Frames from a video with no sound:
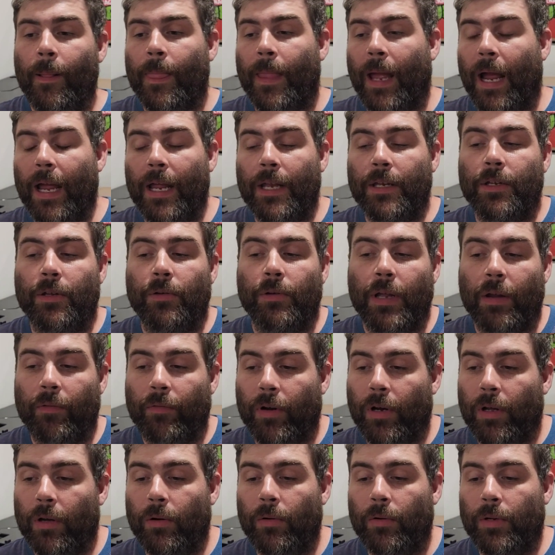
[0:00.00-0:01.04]
and you never
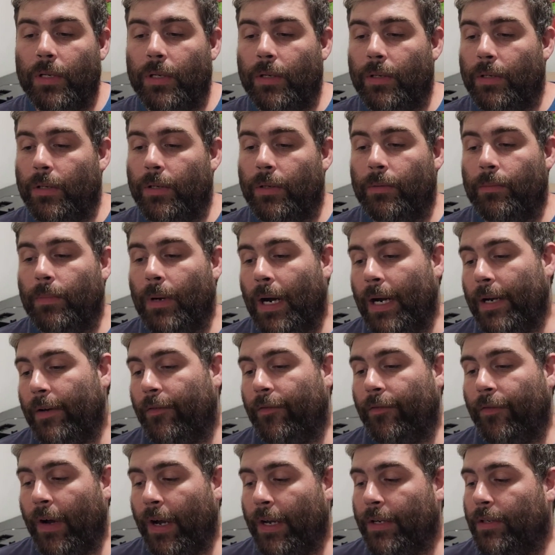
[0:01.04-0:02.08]
know, you might
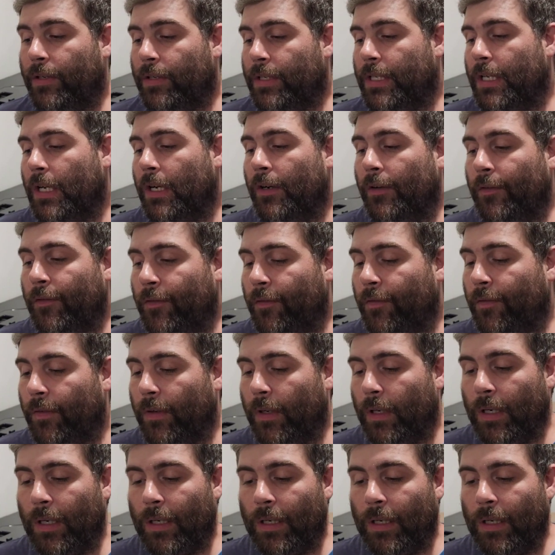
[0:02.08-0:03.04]
find yourself